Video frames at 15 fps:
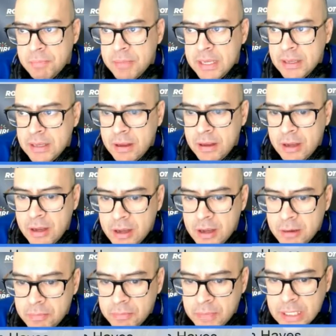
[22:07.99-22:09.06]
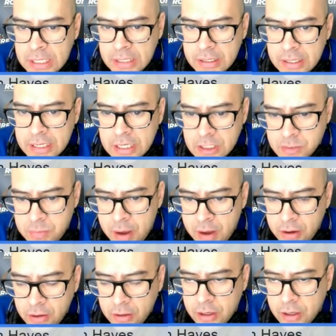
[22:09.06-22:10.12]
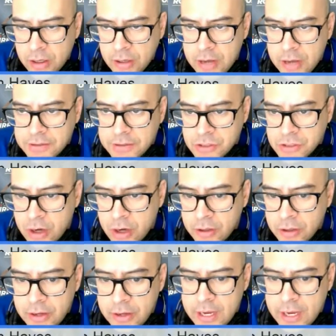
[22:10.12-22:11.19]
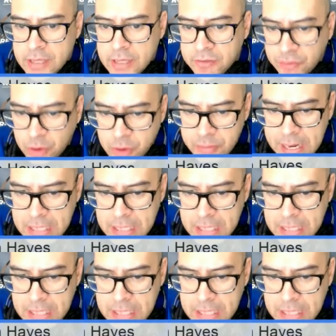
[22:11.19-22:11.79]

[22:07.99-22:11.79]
in his spot as a starter in the first place.